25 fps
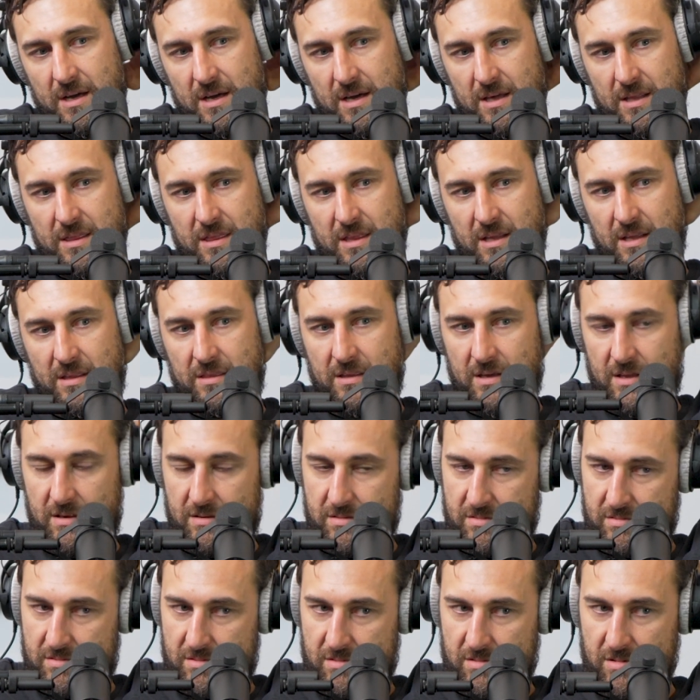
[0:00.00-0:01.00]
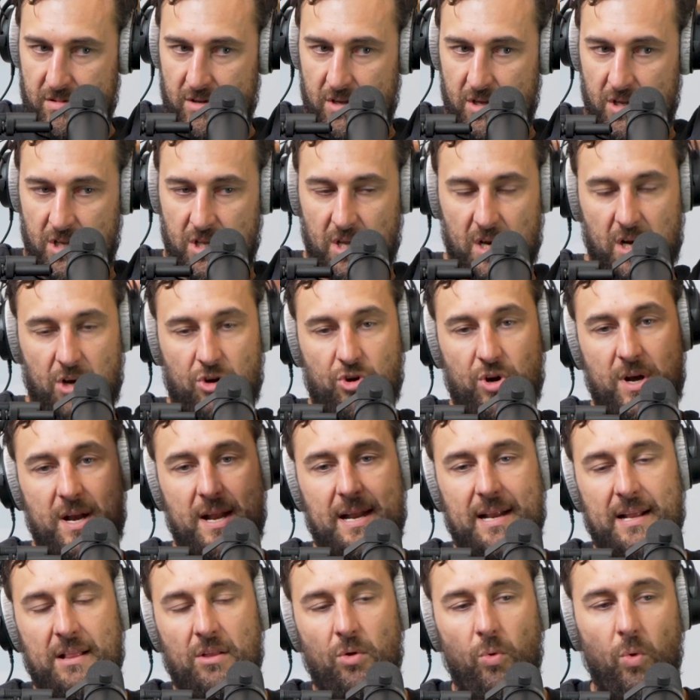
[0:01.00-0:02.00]
think that you got to
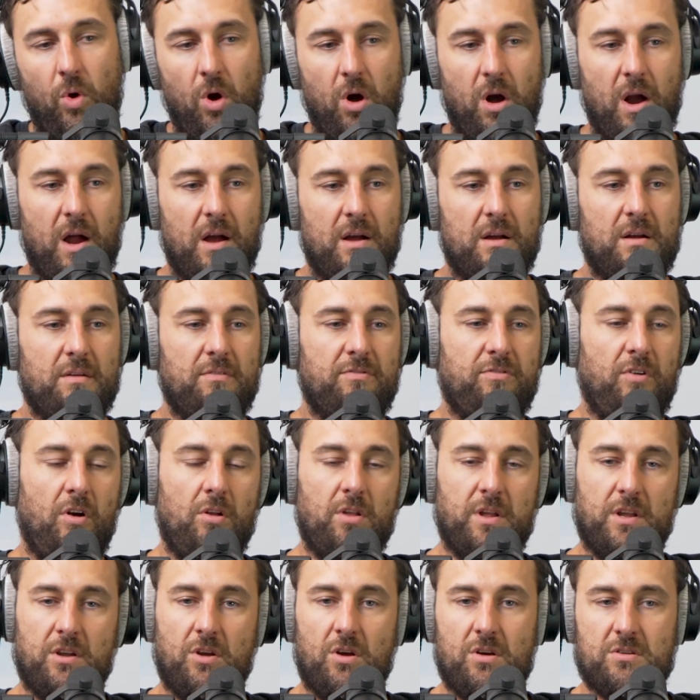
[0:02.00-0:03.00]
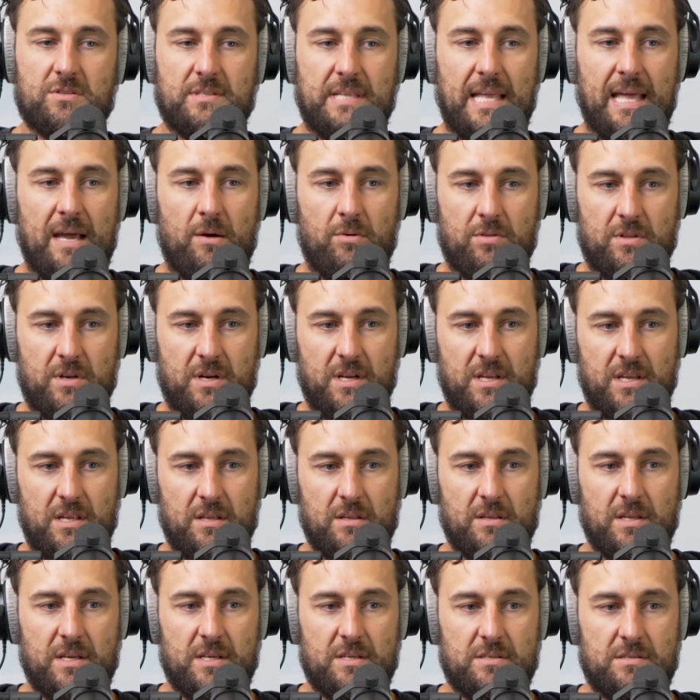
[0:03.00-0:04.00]
credit Illawarra. Froling goes down with an
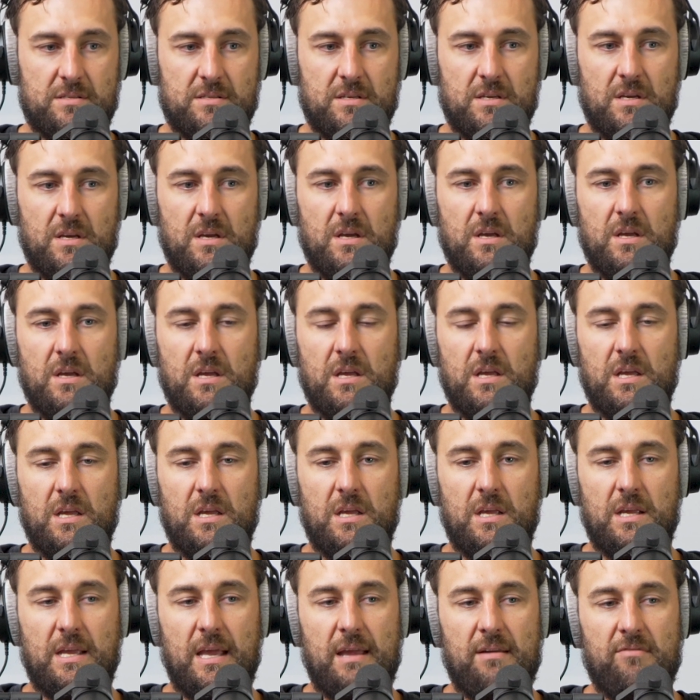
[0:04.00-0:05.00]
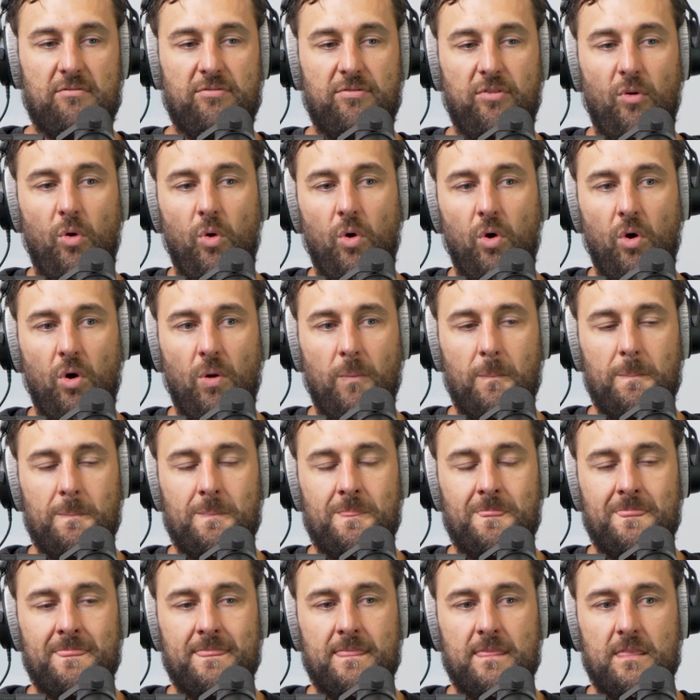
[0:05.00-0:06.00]
Achilles in game 4.
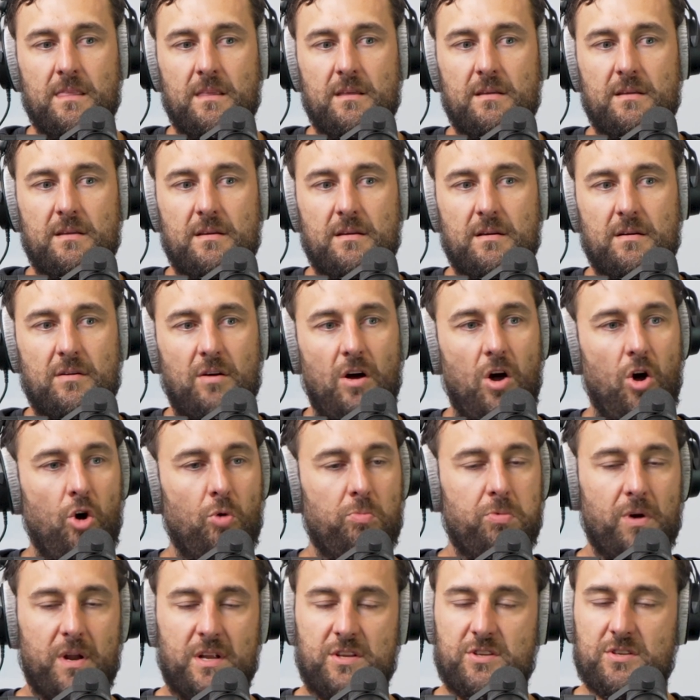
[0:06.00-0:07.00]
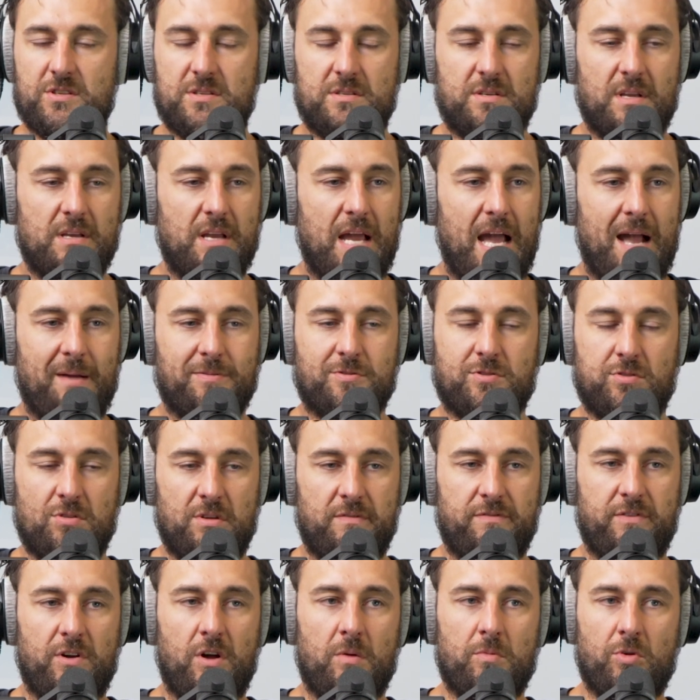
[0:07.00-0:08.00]
Olbrich just absolutely
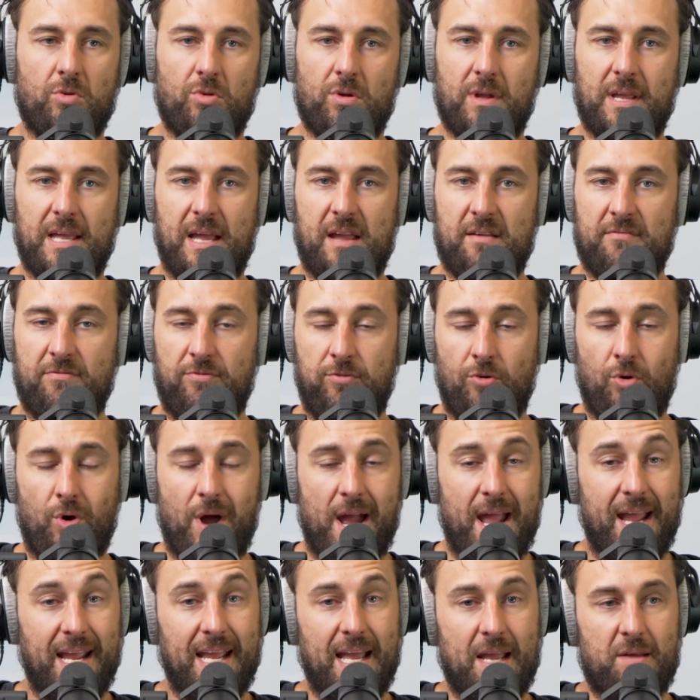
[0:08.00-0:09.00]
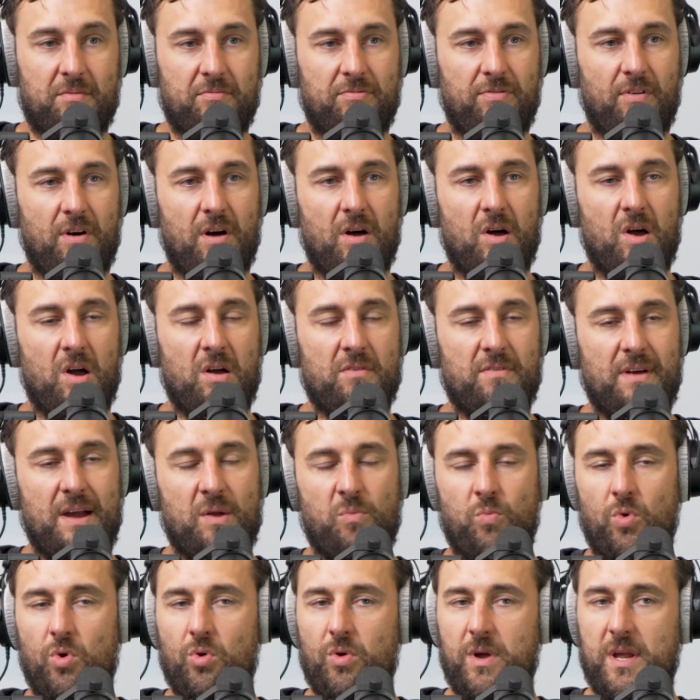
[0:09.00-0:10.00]
phenomenal in game 4 and game 5.
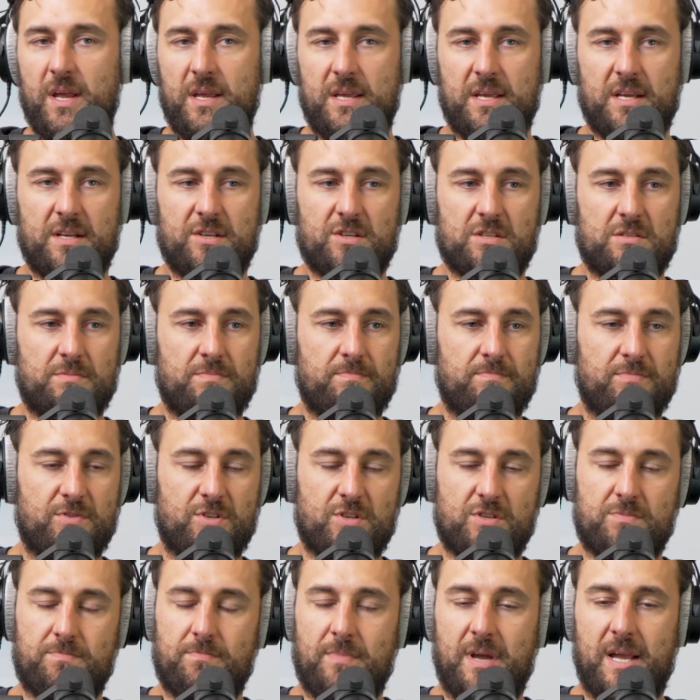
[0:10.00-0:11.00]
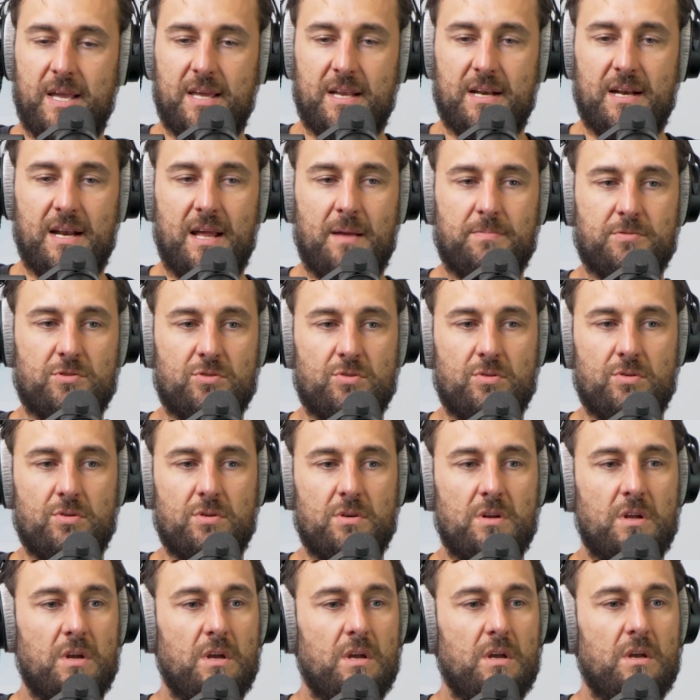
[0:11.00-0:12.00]
And Will Hickey just making an
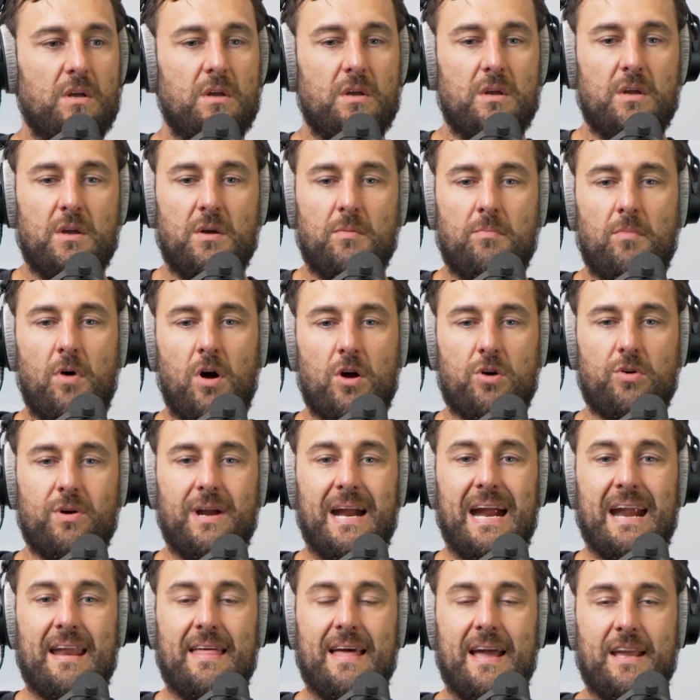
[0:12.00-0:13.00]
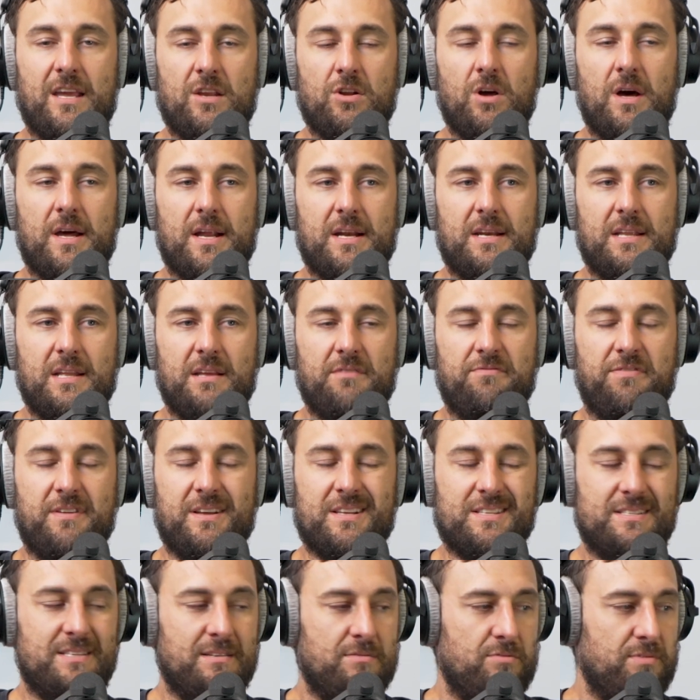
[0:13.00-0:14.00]
absolute mockery out of that United
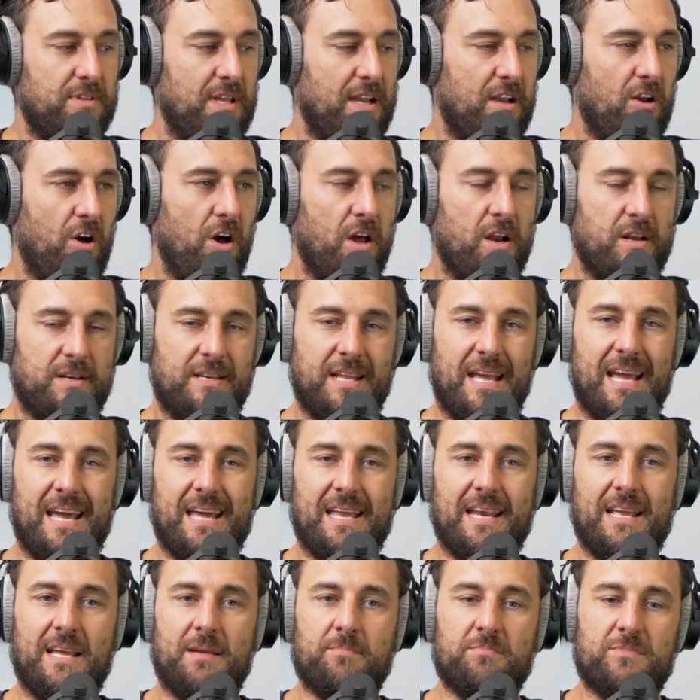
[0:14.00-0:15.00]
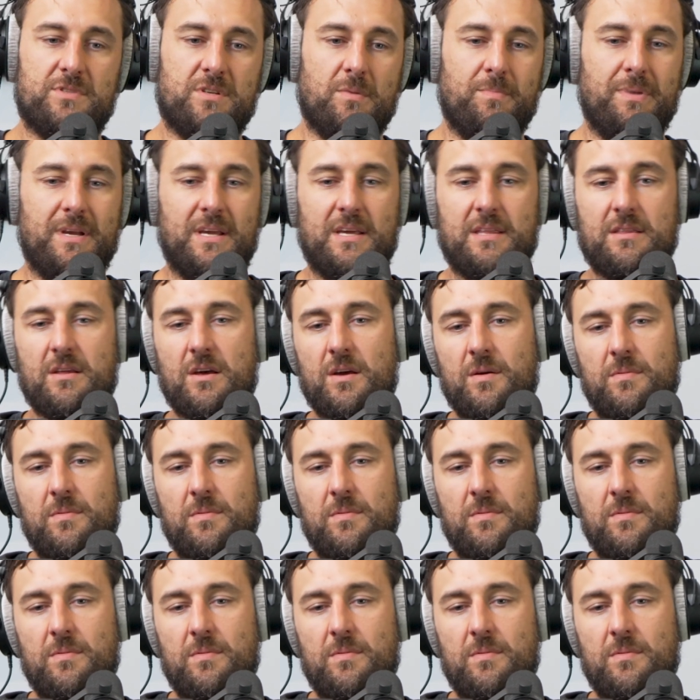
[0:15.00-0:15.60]
defense. So they kind of dared him to be